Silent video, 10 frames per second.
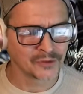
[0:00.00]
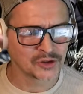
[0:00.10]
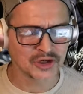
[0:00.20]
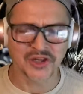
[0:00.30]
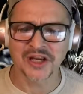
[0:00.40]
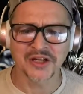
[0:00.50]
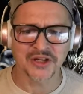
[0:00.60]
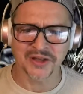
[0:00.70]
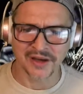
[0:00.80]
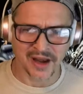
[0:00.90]
just that he's
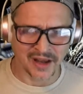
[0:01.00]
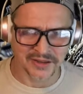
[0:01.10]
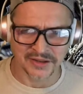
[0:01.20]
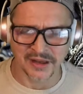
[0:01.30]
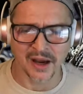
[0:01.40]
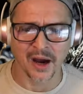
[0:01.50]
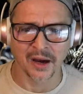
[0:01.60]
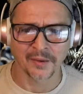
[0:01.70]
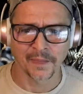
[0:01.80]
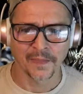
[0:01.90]
just a nasty
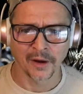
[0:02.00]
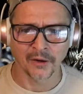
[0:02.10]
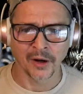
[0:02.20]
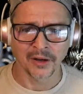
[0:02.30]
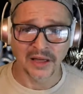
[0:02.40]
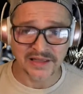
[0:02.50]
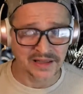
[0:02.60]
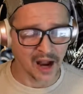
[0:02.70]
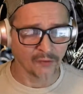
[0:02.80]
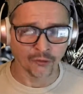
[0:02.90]
guy. All right. He's
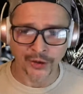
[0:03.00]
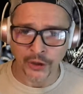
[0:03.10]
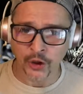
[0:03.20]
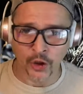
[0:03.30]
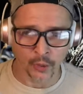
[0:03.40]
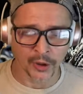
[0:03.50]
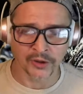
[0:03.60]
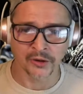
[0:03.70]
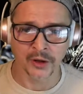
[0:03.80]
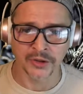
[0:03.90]
not really good at what
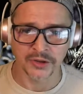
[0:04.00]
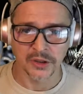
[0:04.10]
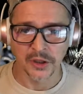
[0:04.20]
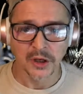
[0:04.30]
he does.